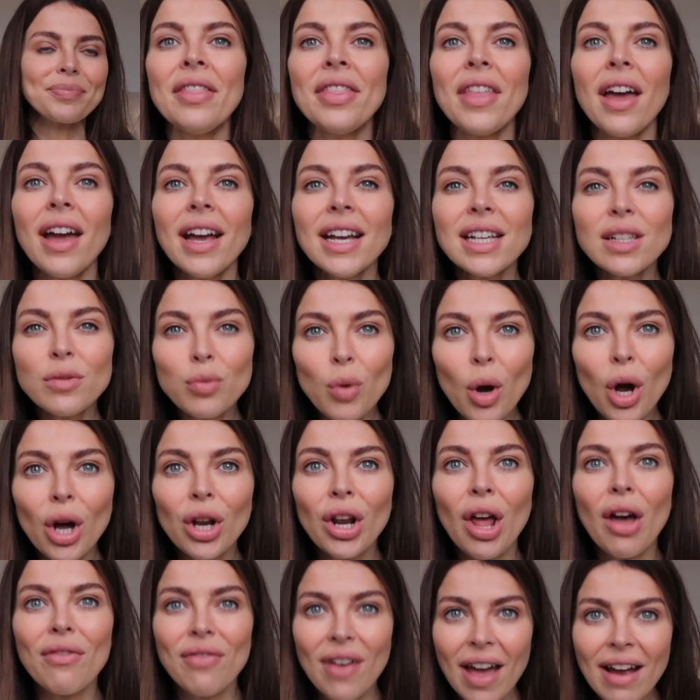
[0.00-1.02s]
There is
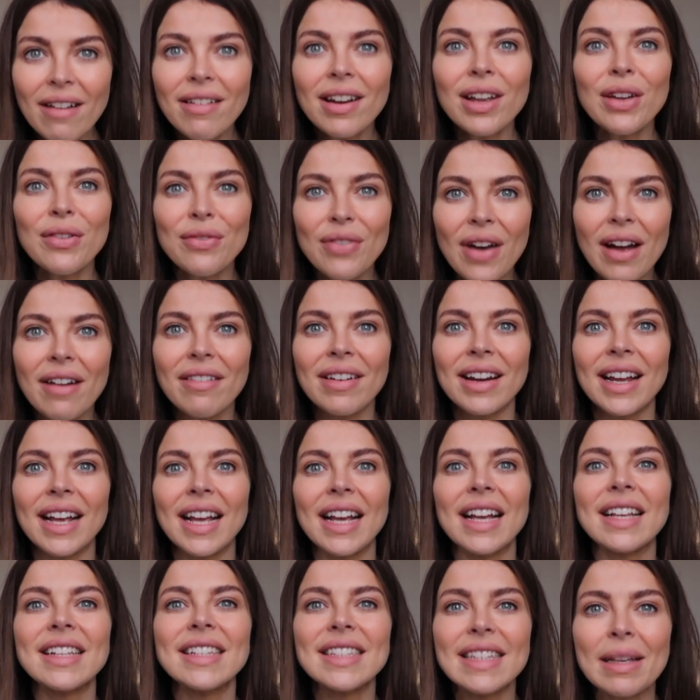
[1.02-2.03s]
one very,
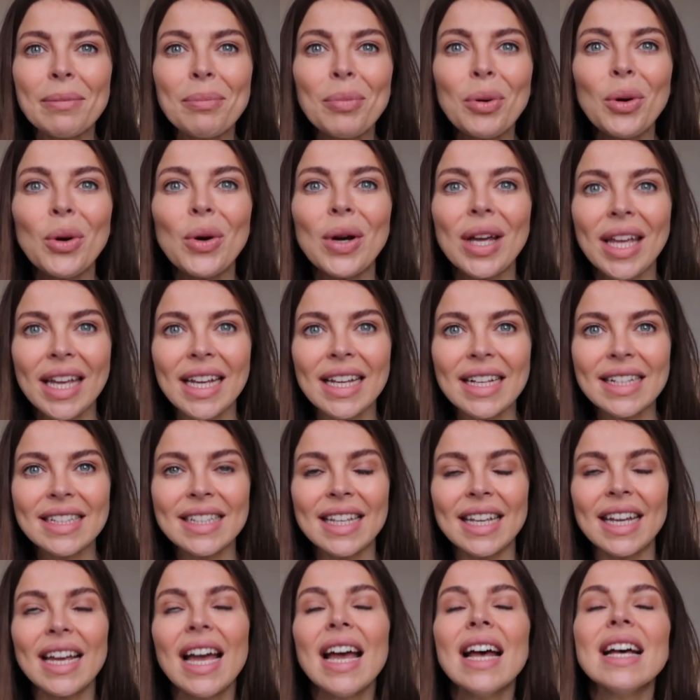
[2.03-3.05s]
very simple,
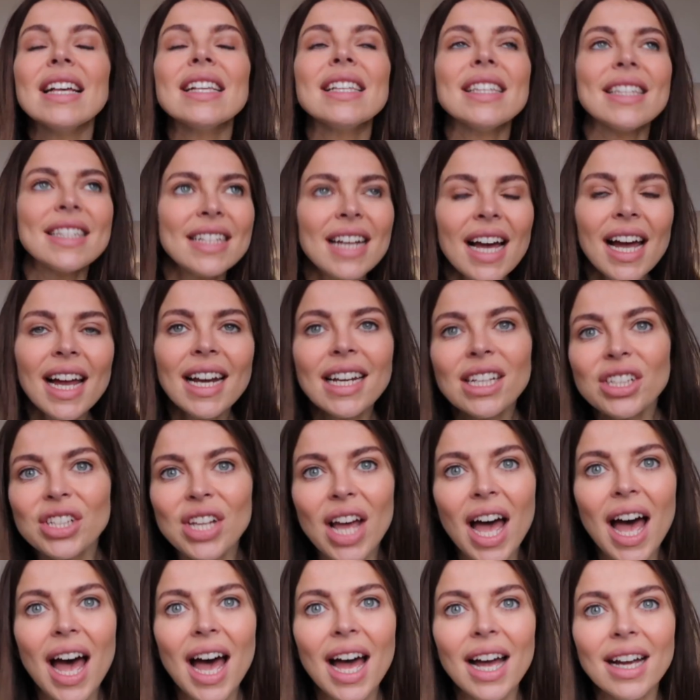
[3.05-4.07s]
easy, stylish
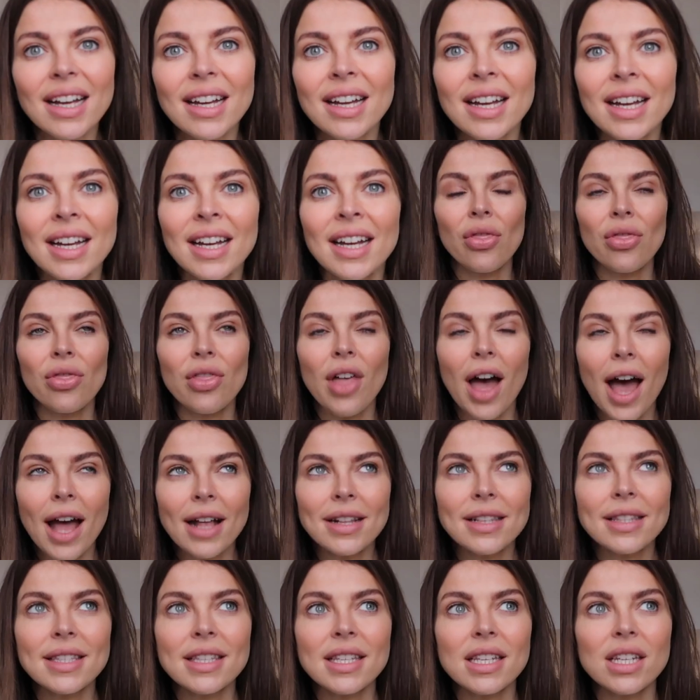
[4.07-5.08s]
hack
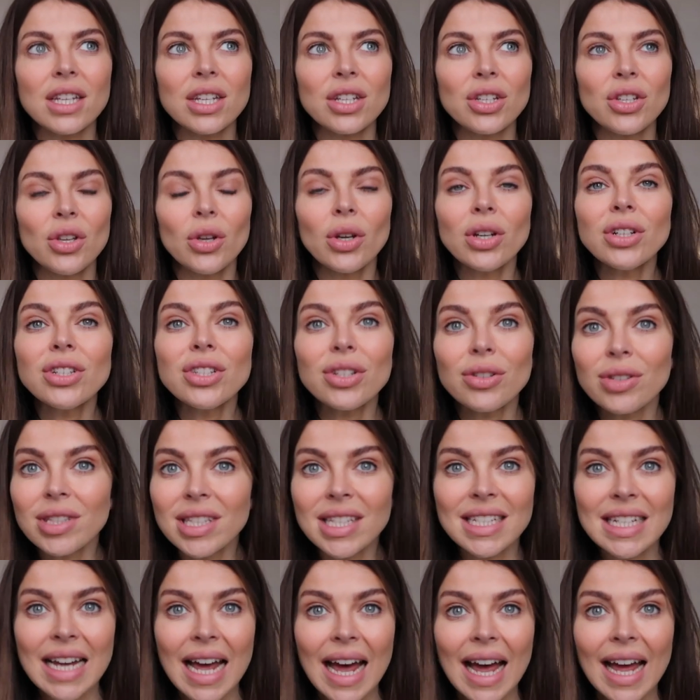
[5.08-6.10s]
that you can do
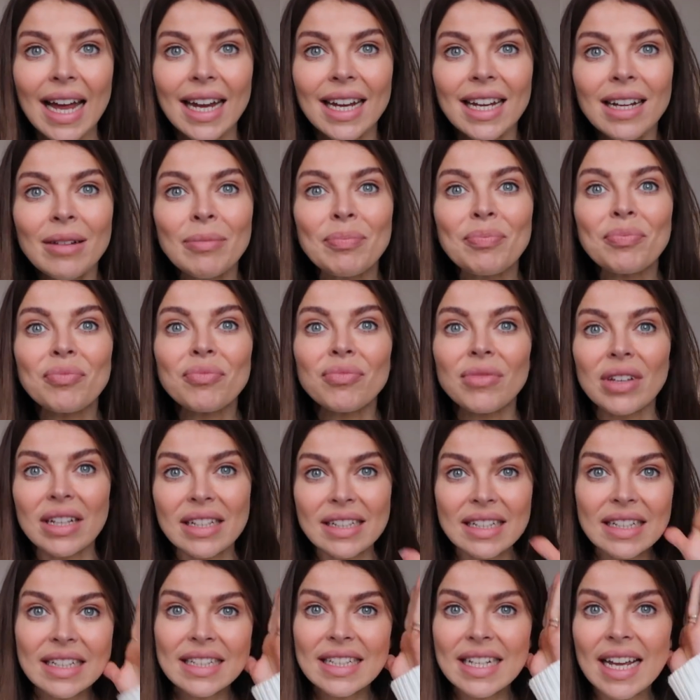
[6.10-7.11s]
today that
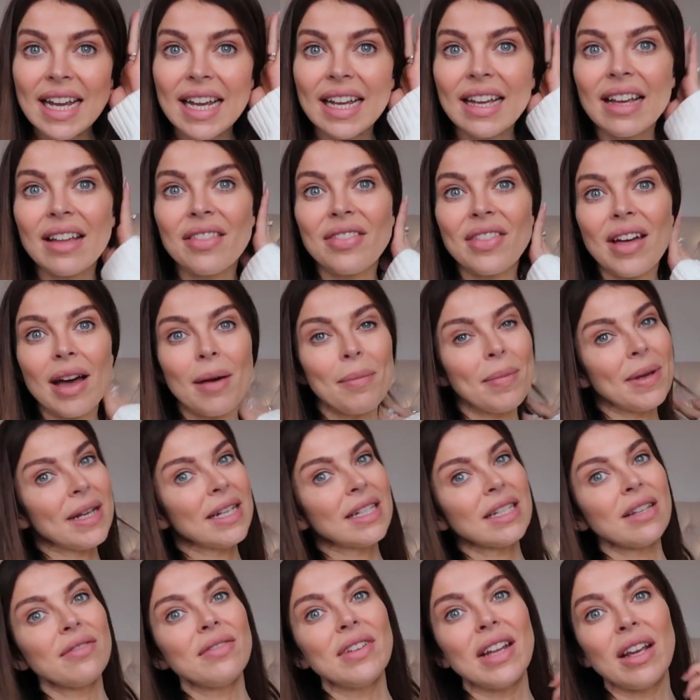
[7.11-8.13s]
is gonna take that
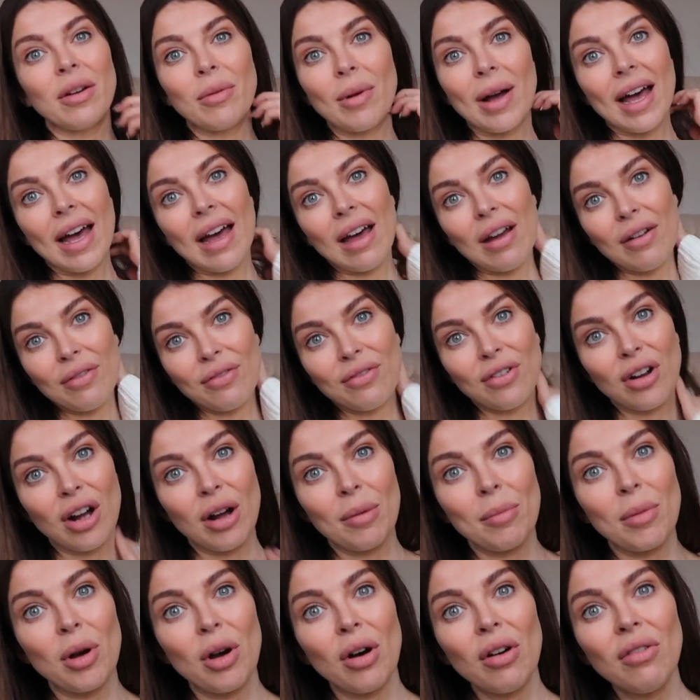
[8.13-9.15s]
piece of knitwear
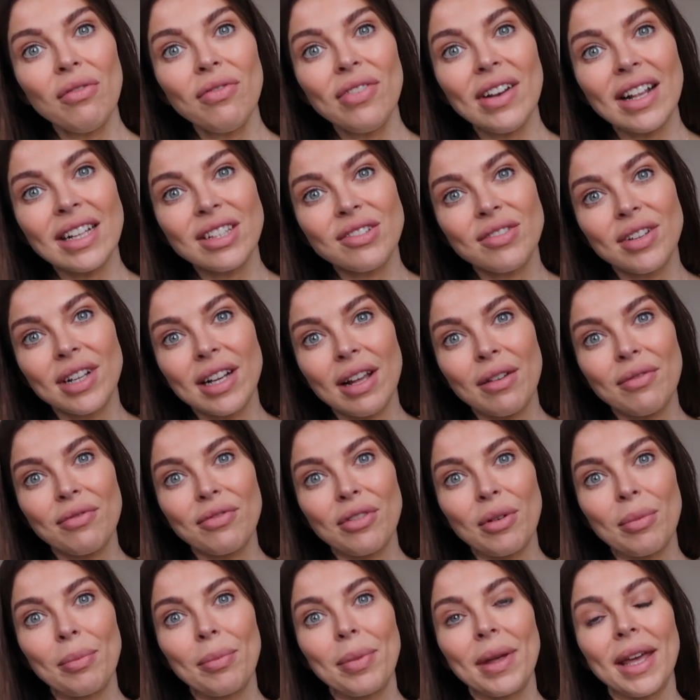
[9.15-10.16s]
from unflattering and
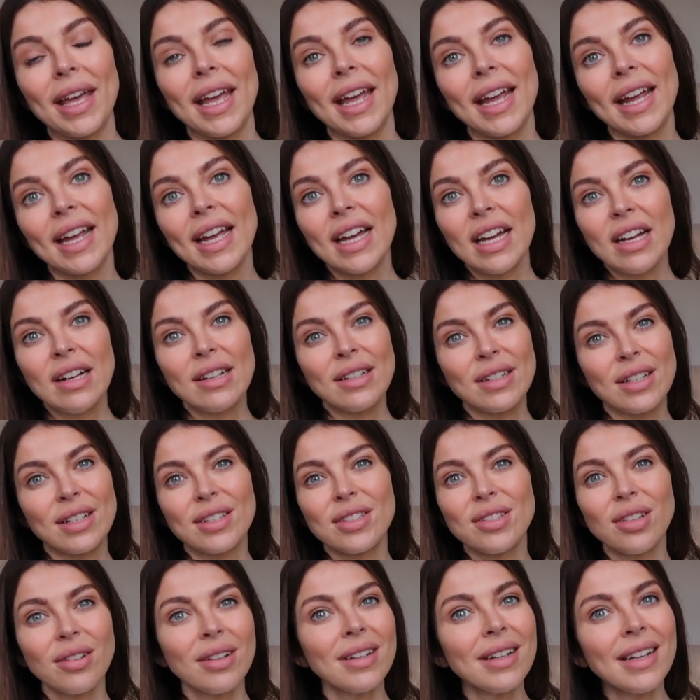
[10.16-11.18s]
frumpy to
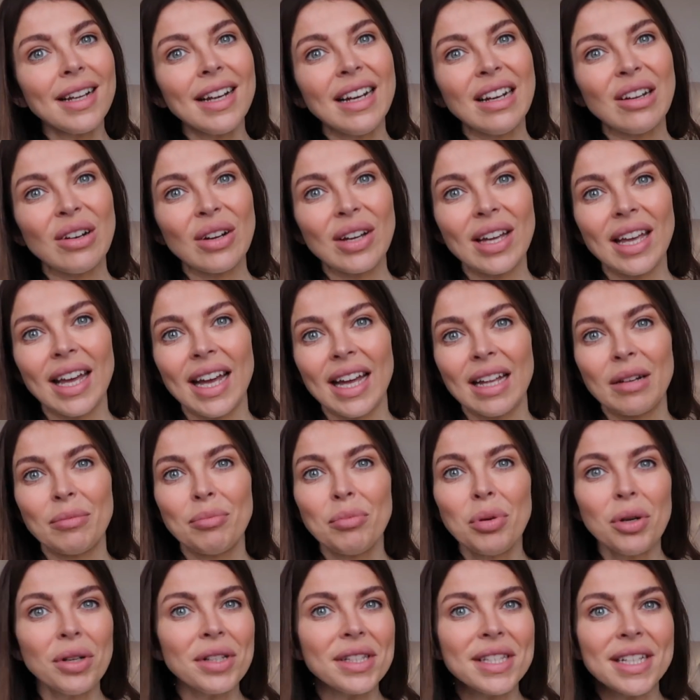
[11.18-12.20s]
suddenly looking
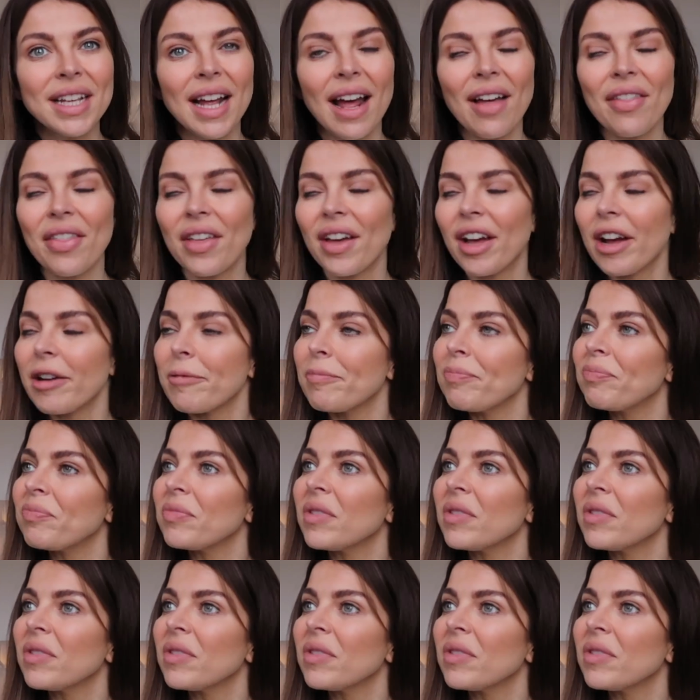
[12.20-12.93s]
put together,